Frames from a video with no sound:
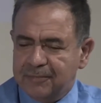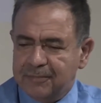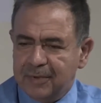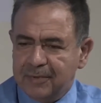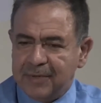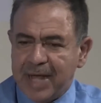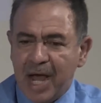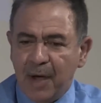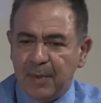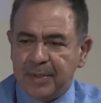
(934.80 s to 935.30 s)

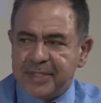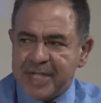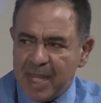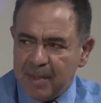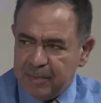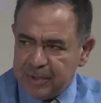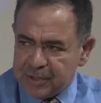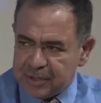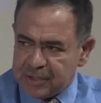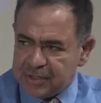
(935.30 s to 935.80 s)
how it
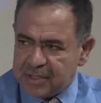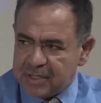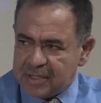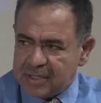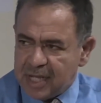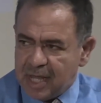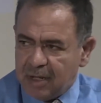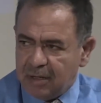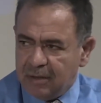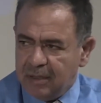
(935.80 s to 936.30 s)
damages the
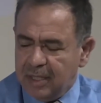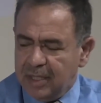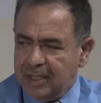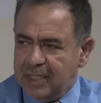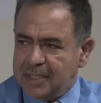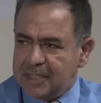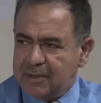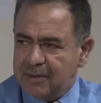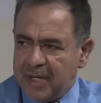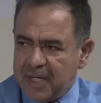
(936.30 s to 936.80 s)
cell?
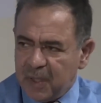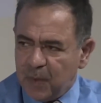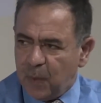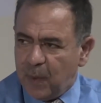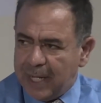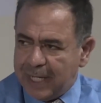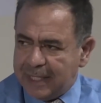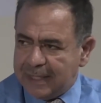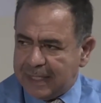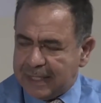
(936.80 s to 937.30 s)
Is there any
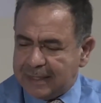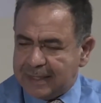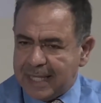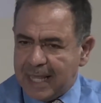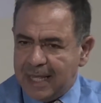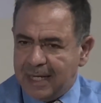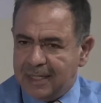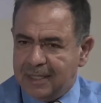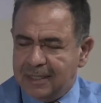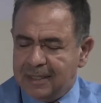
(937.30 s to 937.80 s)
way
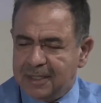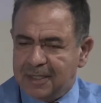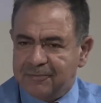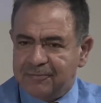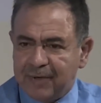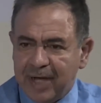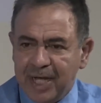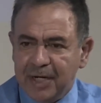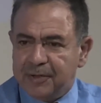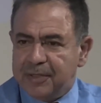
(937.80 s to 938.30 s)
that the
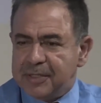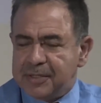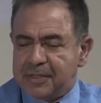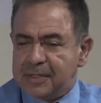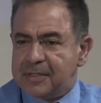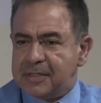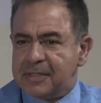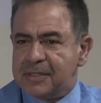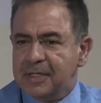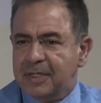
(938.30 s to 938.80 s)

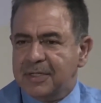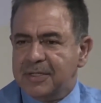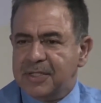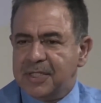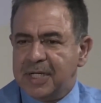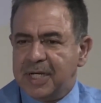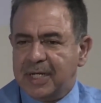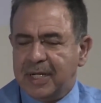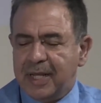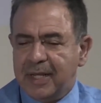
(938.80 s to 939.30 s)
virus's
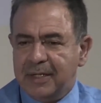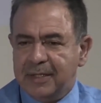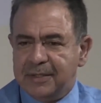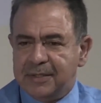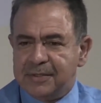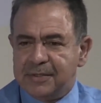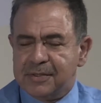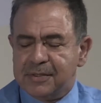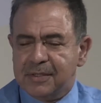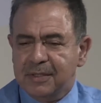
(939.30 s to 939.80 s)
DNA
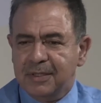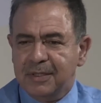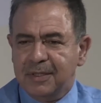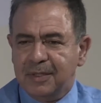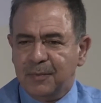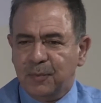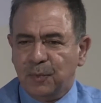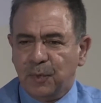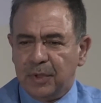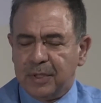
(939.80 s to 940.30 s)
is
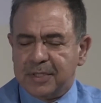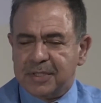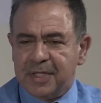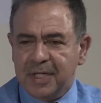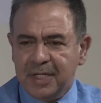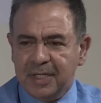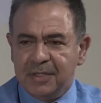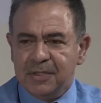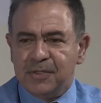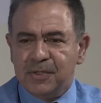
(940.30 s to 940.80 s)
worked
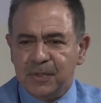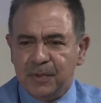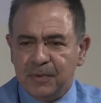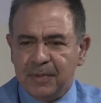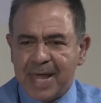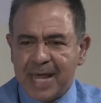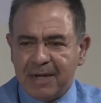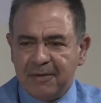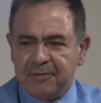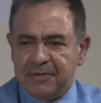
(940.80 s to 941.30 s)
into
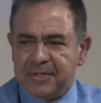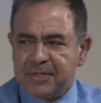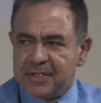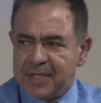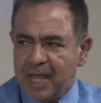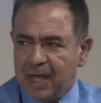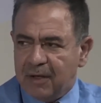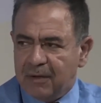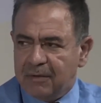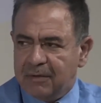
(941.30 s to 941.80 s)
that of the
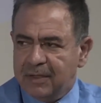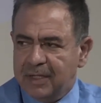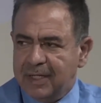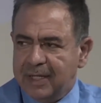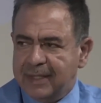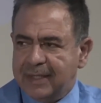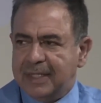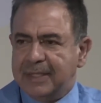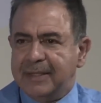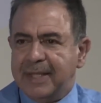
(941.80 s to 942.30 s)
cell
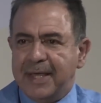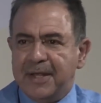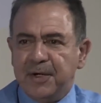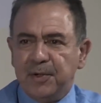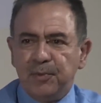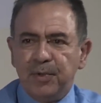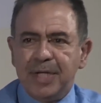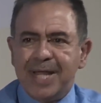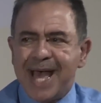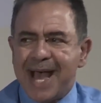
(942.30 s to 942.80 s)
and then later
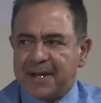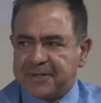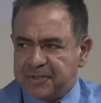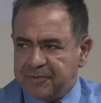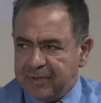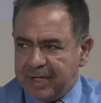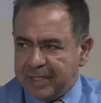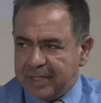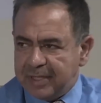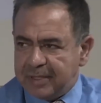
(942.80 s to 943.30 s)

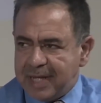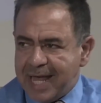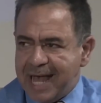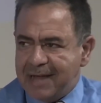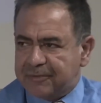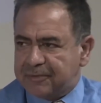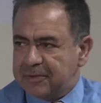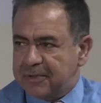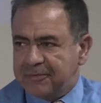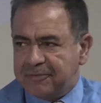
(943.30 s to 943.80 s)
reactivated
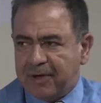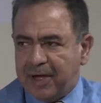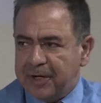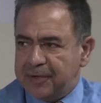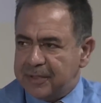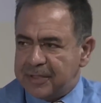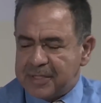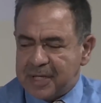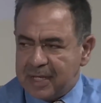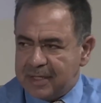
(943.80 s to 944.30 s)
after the
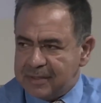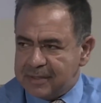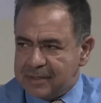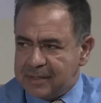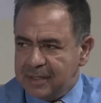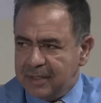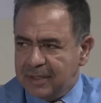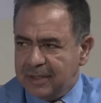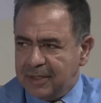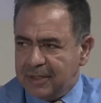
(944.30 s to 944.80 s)
virus
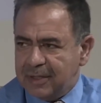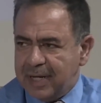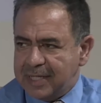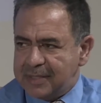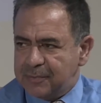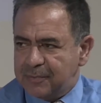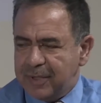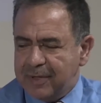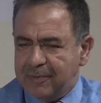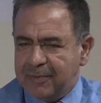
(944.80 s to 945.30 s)

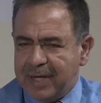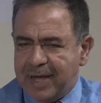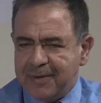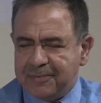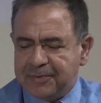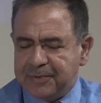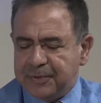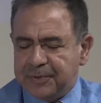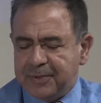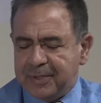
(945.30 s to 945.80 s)

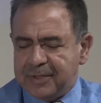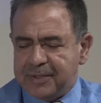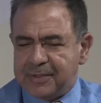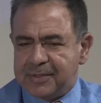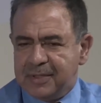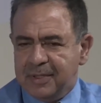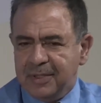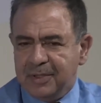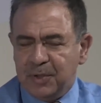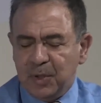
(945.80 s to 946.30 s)
after
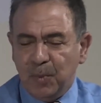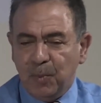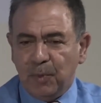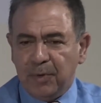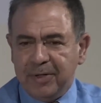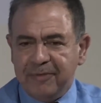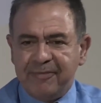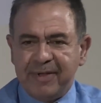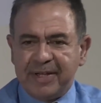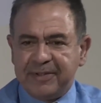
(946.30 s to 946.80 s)
there's no
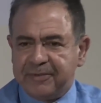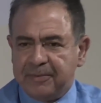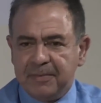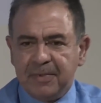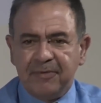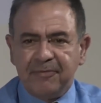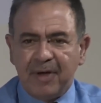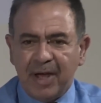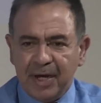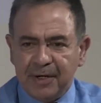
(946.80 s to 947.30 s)
more effects from
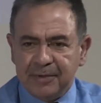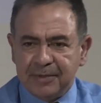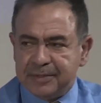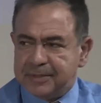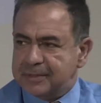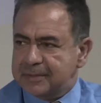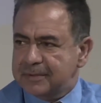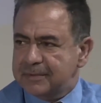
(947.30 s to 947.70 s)
the virus?